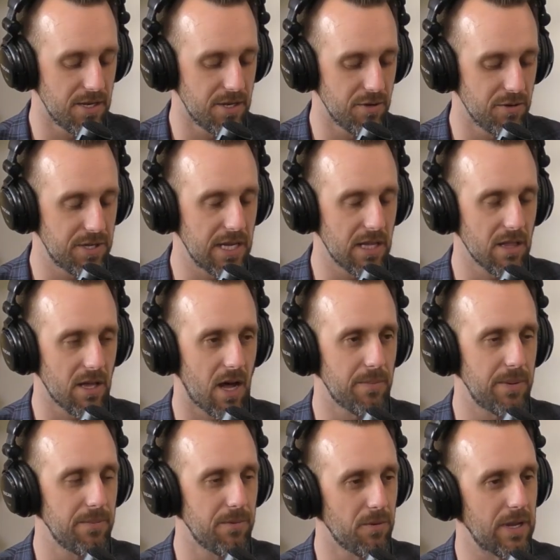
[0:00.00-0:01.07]
do you see a lot of
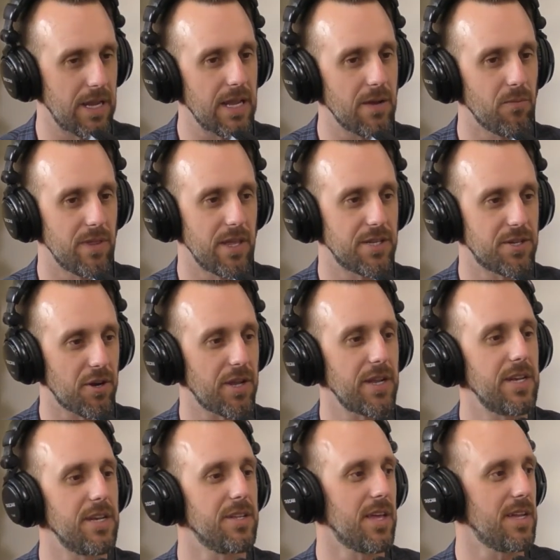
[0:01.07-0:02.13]
people when they start
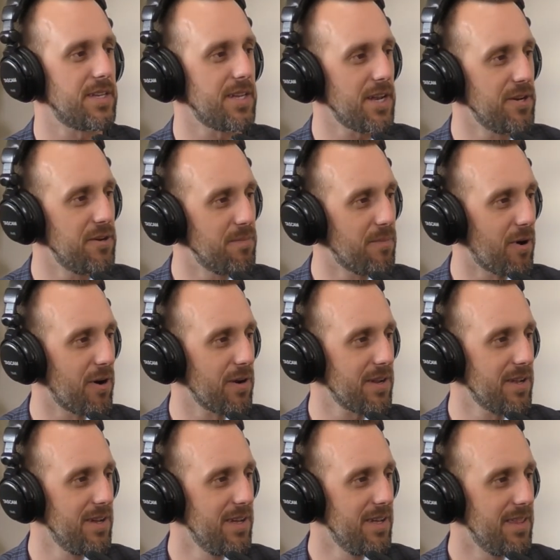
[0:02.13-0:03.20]
getting to that 10 year mark,
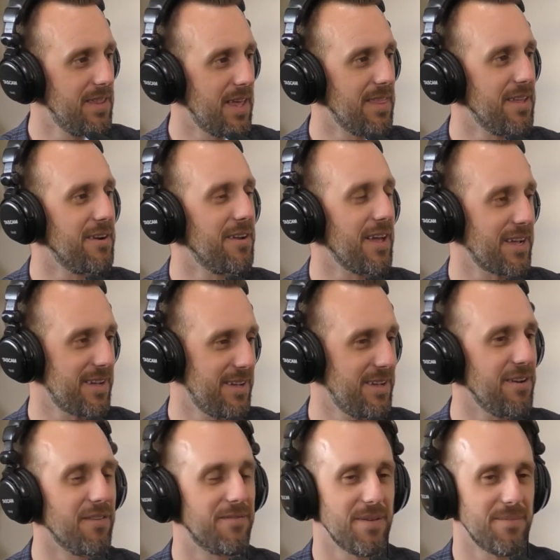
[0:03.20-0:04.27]
then they're like, you
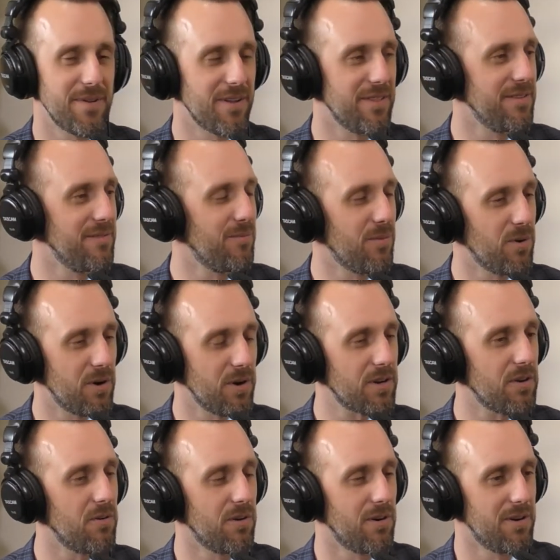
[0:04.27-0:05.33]
know, if they've been on the
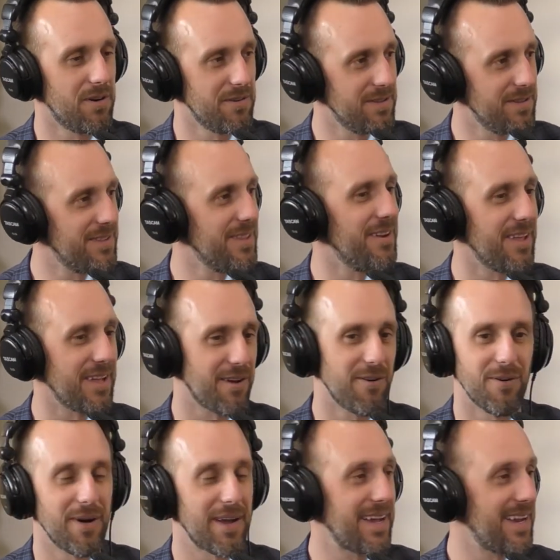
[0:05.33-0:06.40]
work or, or they're like,
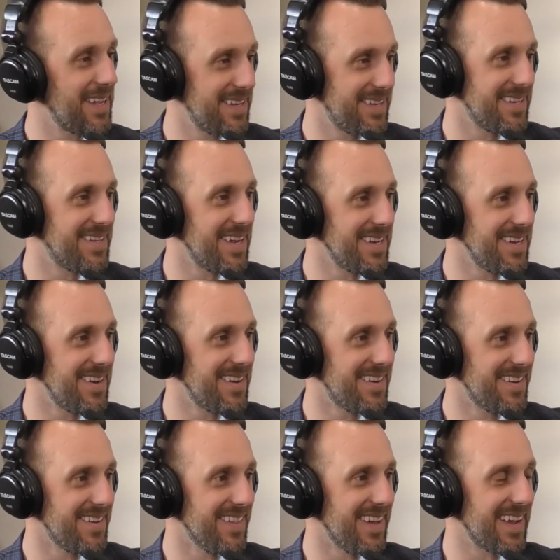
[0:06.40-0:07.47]
oh, I got to get to 10
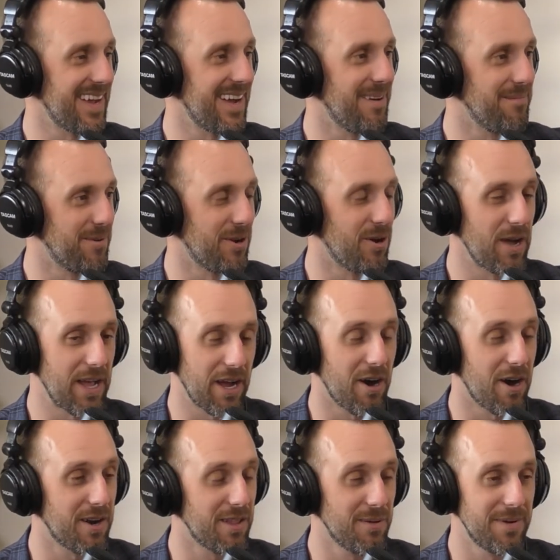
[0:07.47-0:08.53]
year. Like, I'm going to hang
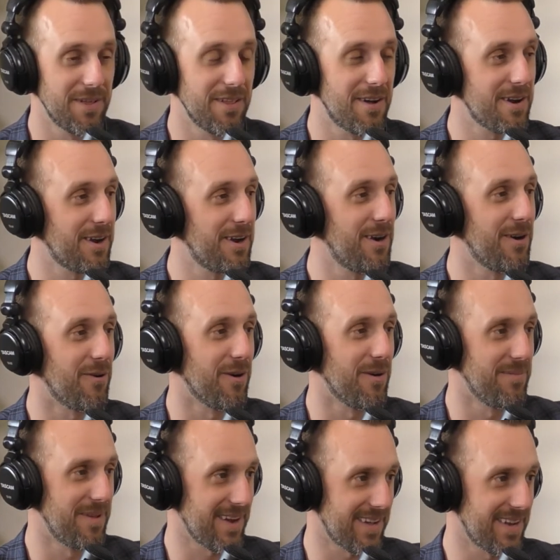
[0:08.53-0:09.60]
on a little bit longer or
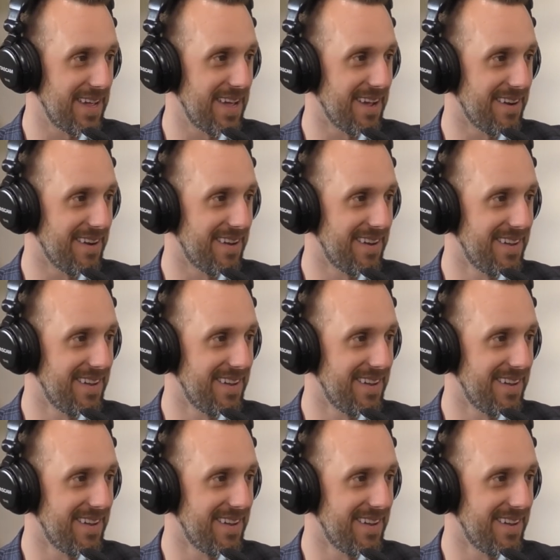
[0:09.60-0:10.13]
I'm not going to hang on.